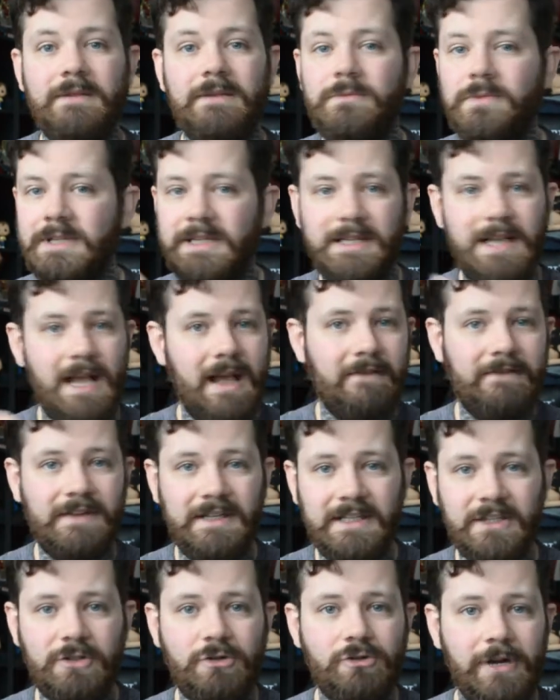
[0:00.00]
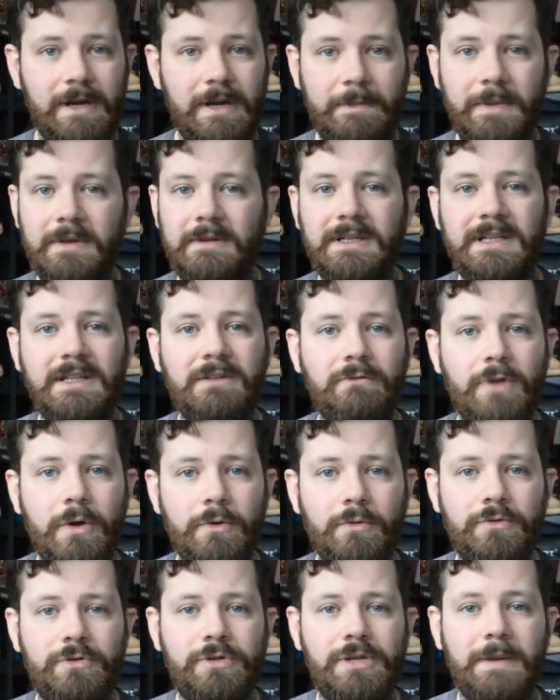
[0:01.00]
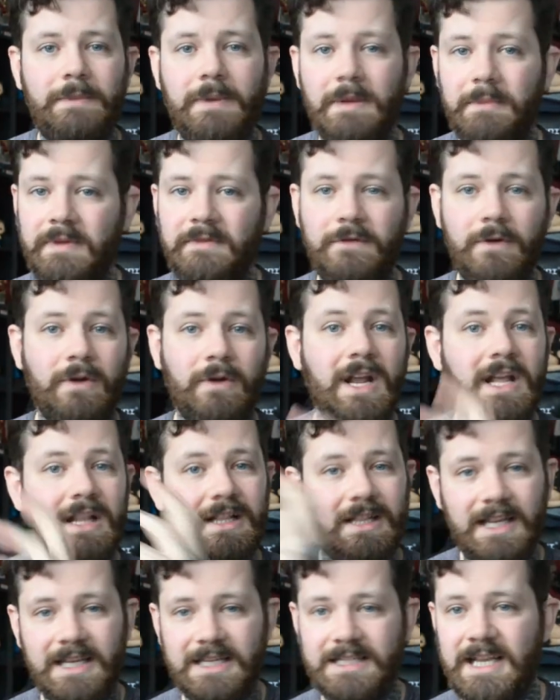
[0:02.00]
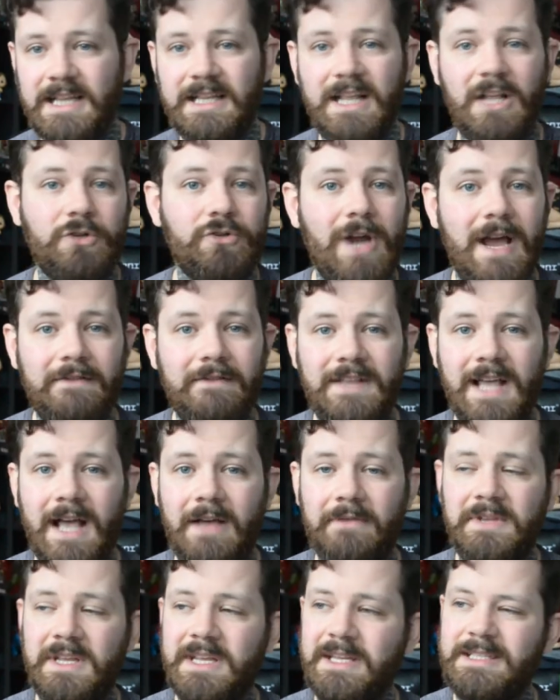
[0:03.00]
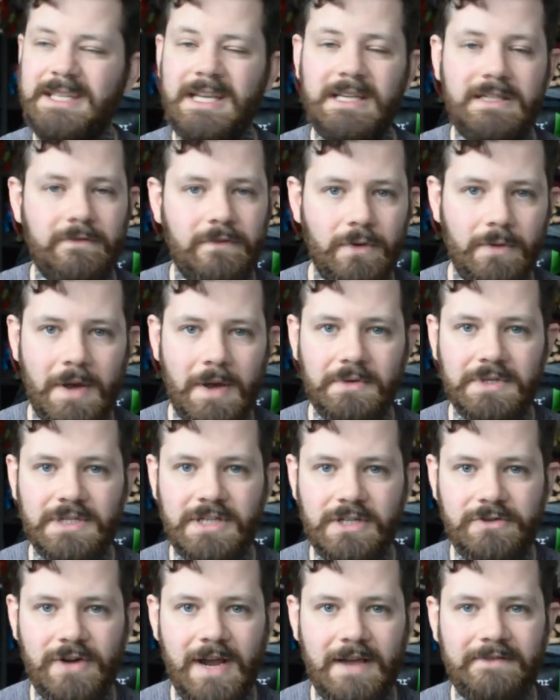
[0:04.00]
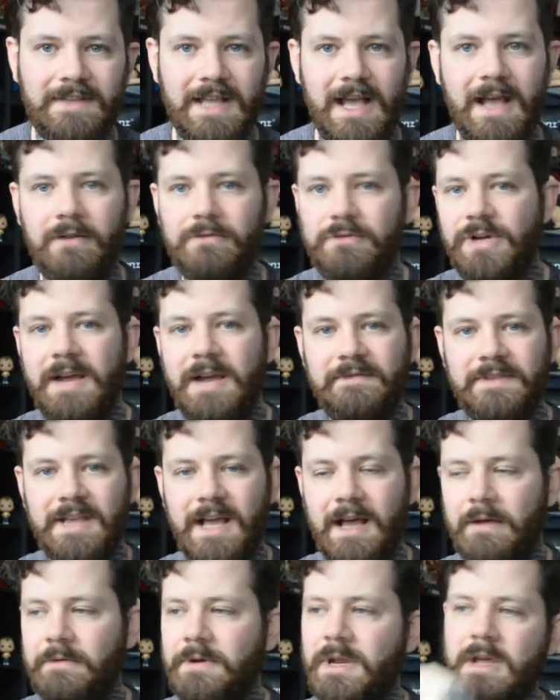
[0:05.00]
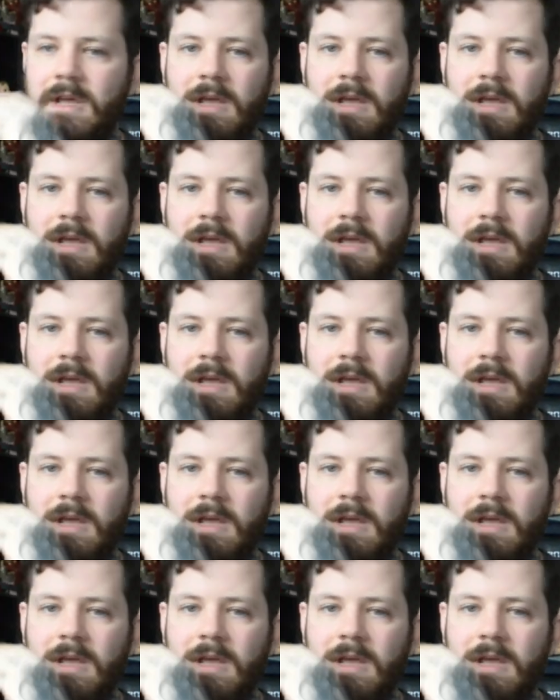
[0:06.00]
I want to have a little trip, a little road trip at before now. Like I said, I'll drive down there. It takes a few hours to drive down. Drive down,